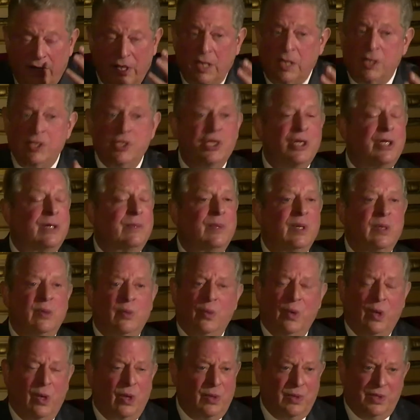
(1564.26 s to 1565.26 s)
legitimate
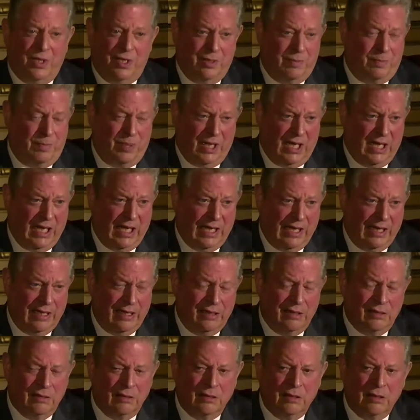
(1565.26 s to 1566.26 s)
role to play,
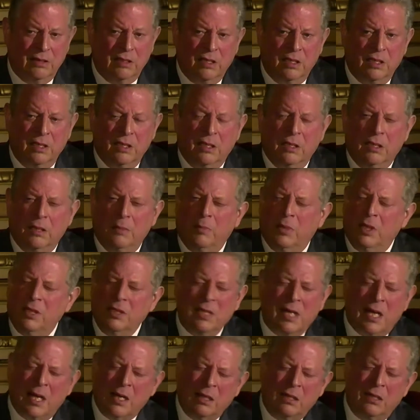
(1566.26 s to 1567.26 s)
but
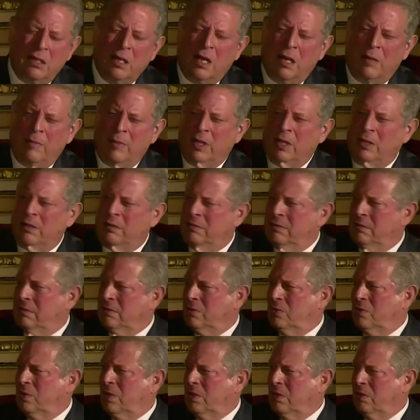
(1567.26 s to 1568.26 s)
not a dominant
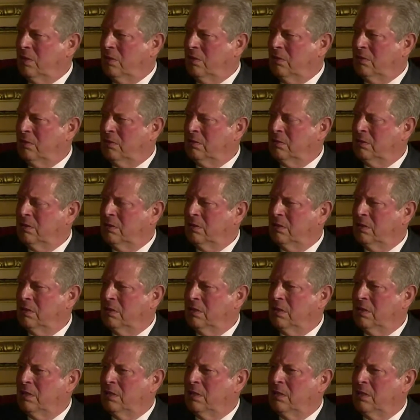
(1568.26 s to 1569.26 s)
role.
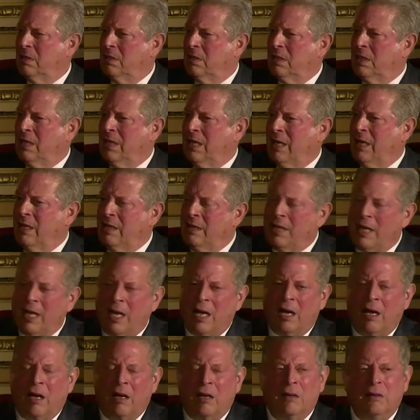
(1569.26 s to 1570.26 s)
And
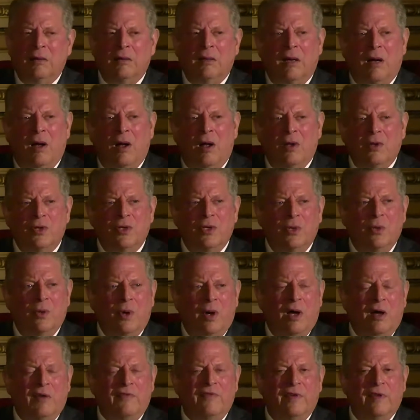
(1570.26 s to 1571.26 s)
now, all too
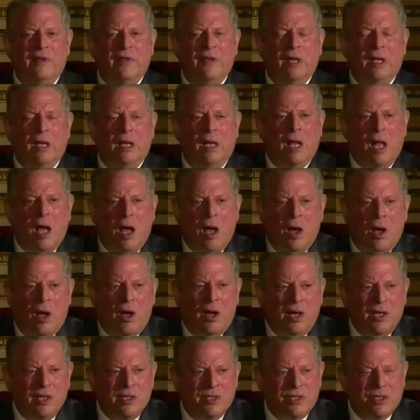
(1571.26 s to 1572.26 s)
often, the
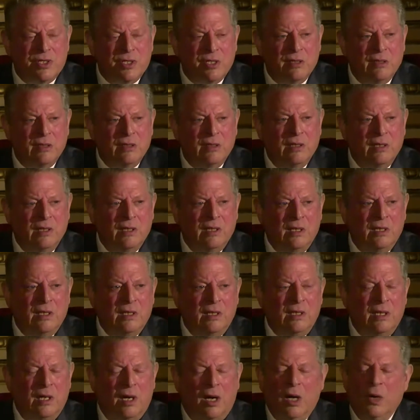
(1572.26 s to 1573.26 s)
laws
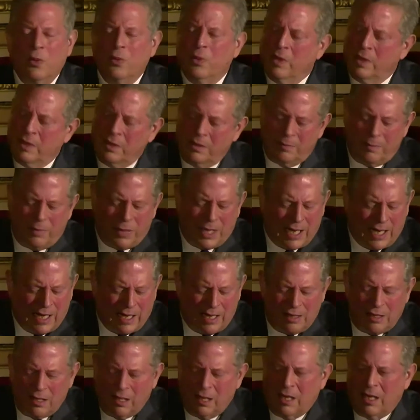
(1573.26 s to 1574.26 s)
are written
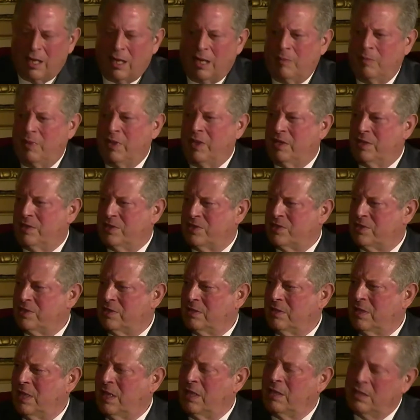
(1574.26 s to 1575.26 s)
by the
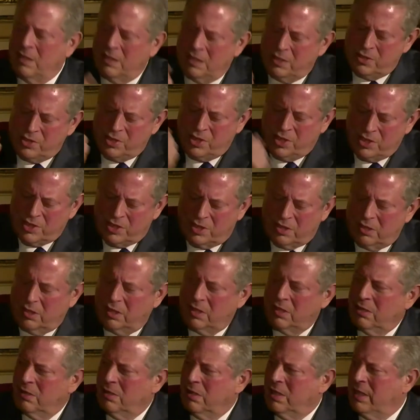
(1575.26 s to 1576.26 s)
lobbyists and then just
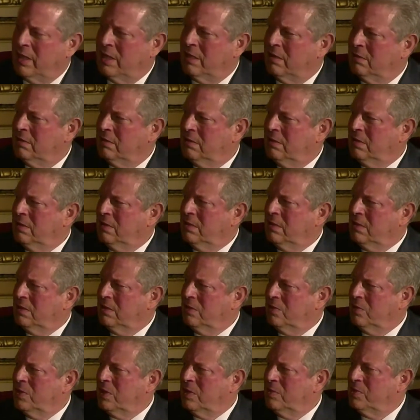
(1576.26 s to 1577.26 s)
literally
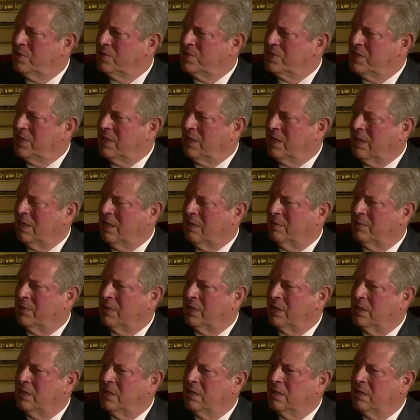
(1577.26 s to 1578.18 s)
rubber stamped.